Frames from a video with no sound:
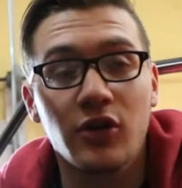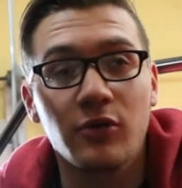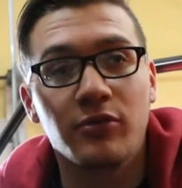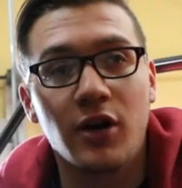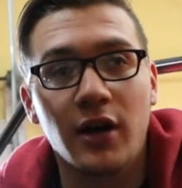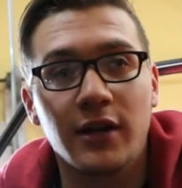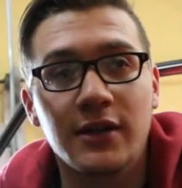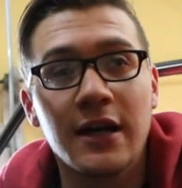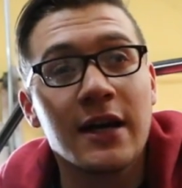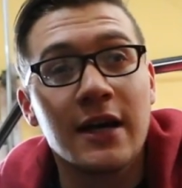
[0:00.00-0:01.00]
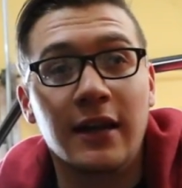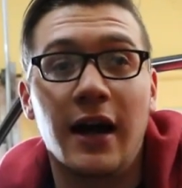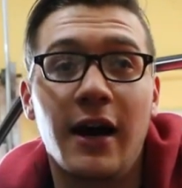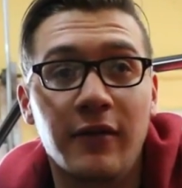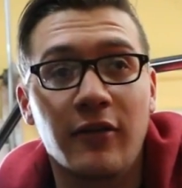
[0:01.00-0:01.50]
a new product that
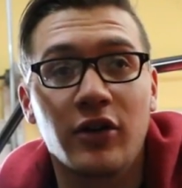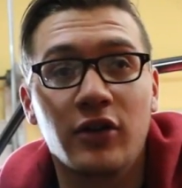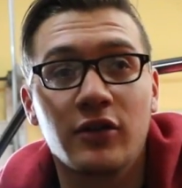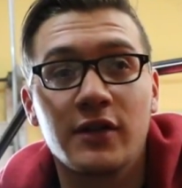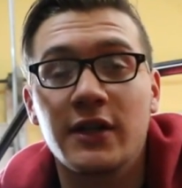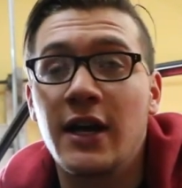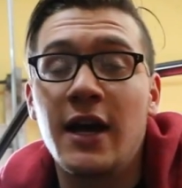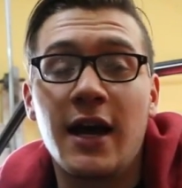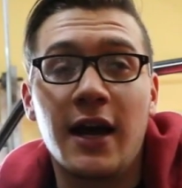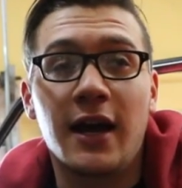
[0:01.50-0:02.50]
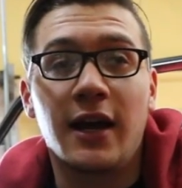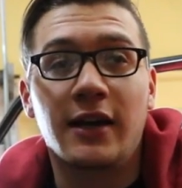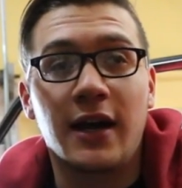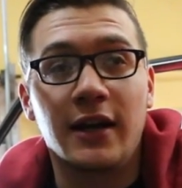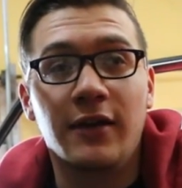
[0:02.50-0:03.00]
I've never used and
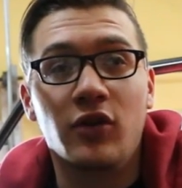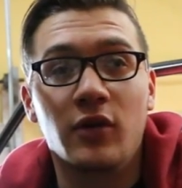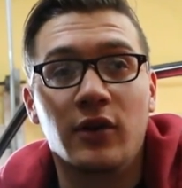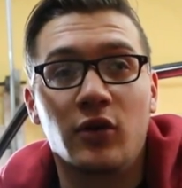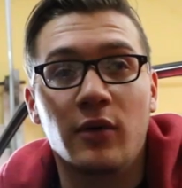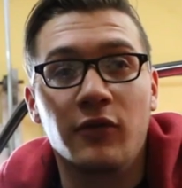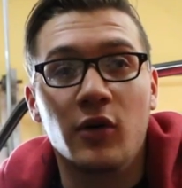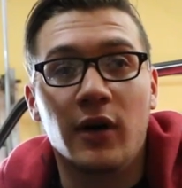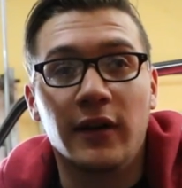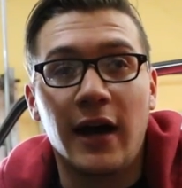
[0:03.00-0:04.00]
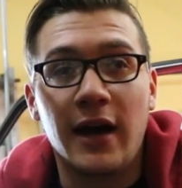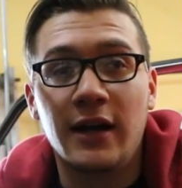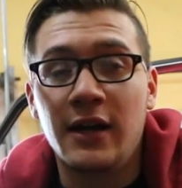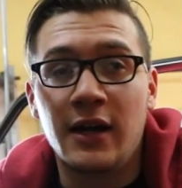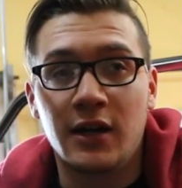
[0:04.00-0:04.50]
kind of giving you a little review on
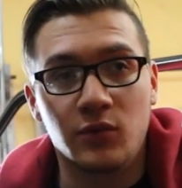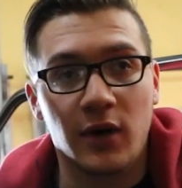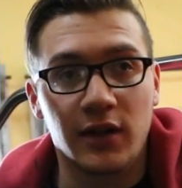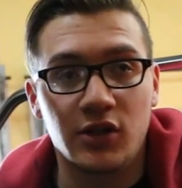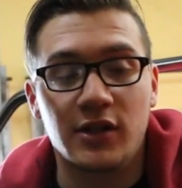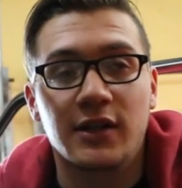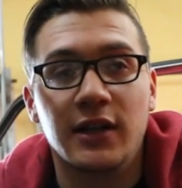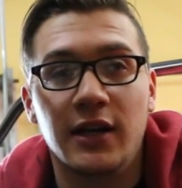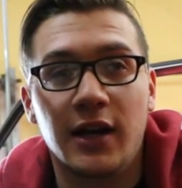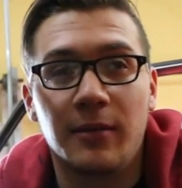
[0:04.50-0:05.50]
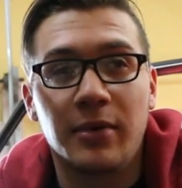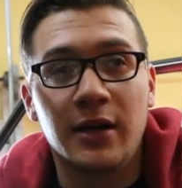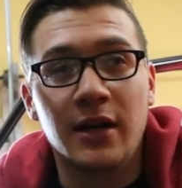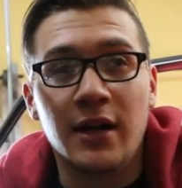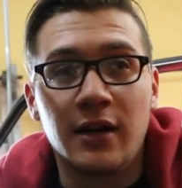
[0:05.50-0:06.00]
that, as well as just cleaning
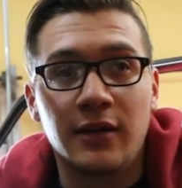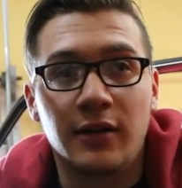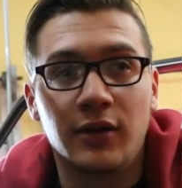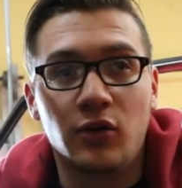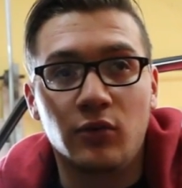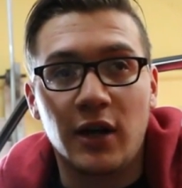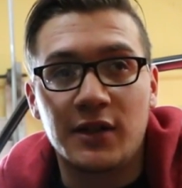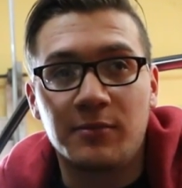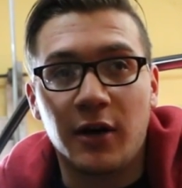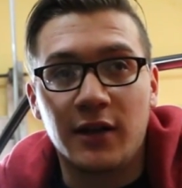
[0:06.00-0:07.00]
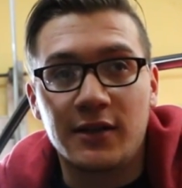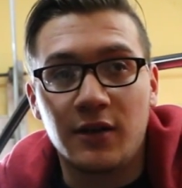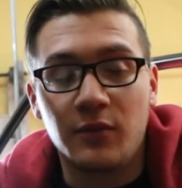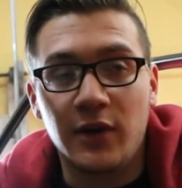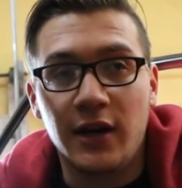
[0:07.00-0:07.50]
up the little rust spots
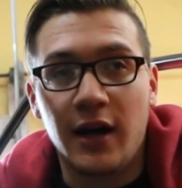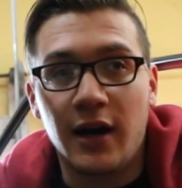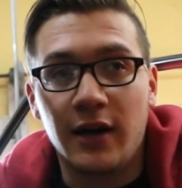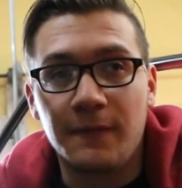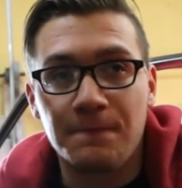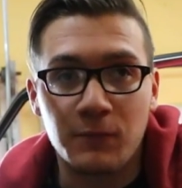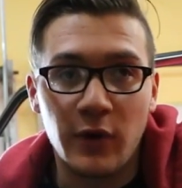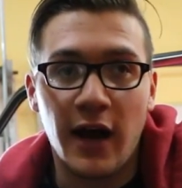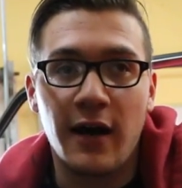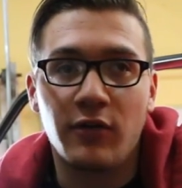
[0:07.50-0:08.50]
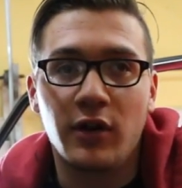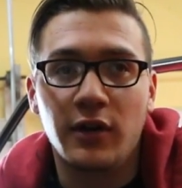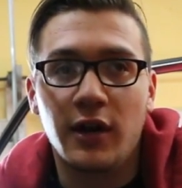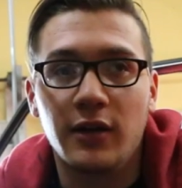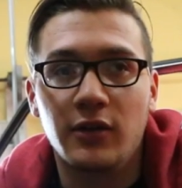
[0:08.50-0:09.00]
that we have on
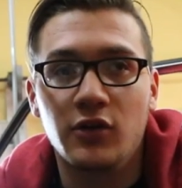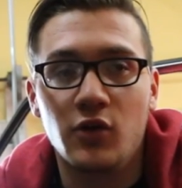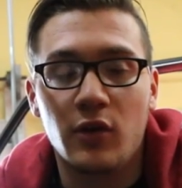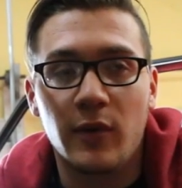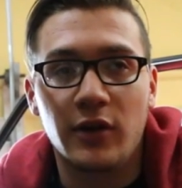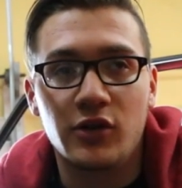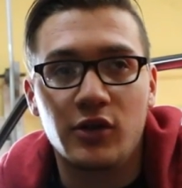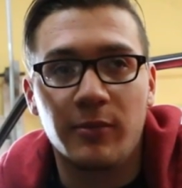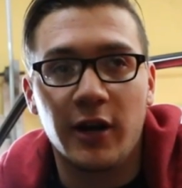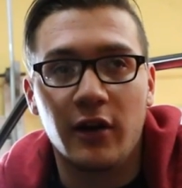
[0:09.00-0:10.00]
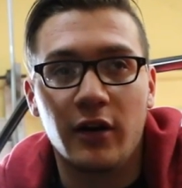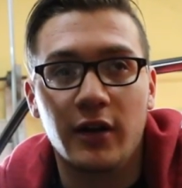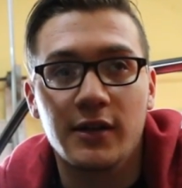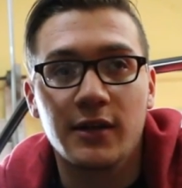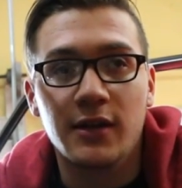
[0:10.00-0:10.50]
the door weather stripping
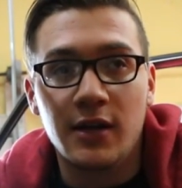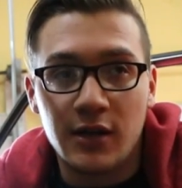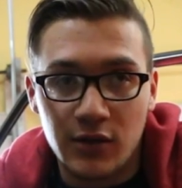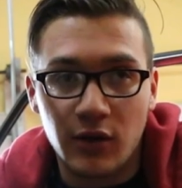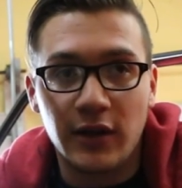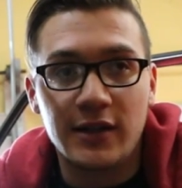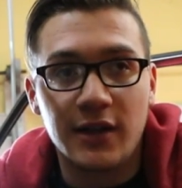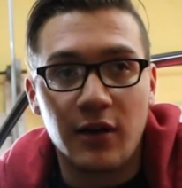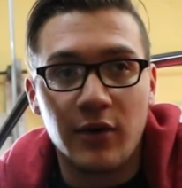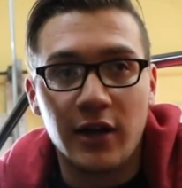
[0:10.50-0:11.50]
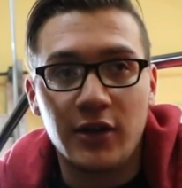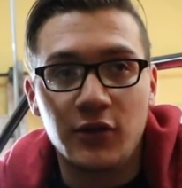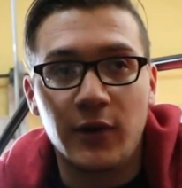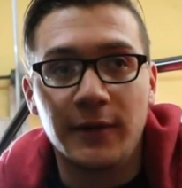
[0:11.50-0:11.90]
areas. So let's get right into